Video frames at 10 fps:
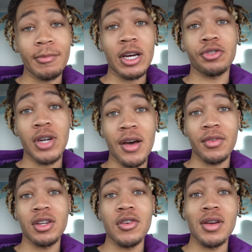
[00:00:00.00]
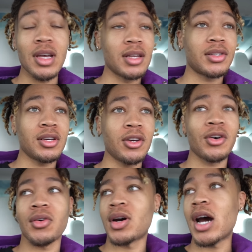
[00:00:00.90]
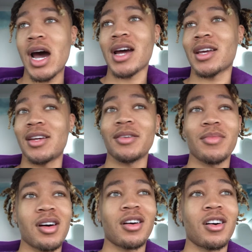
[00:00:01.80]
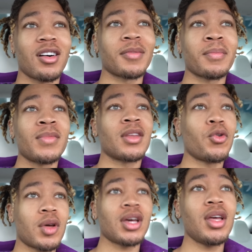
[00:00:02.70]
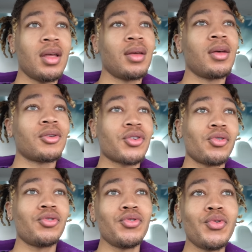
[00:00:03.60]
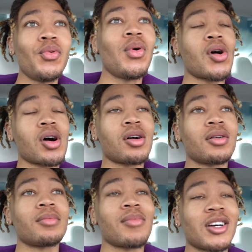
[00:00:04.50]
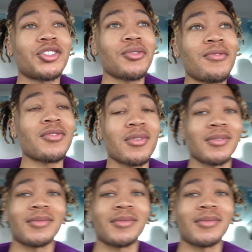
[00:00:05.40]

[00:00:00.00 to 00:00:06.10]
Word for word: I'm not driving until I get my car. Okay? So you are my chauffeur.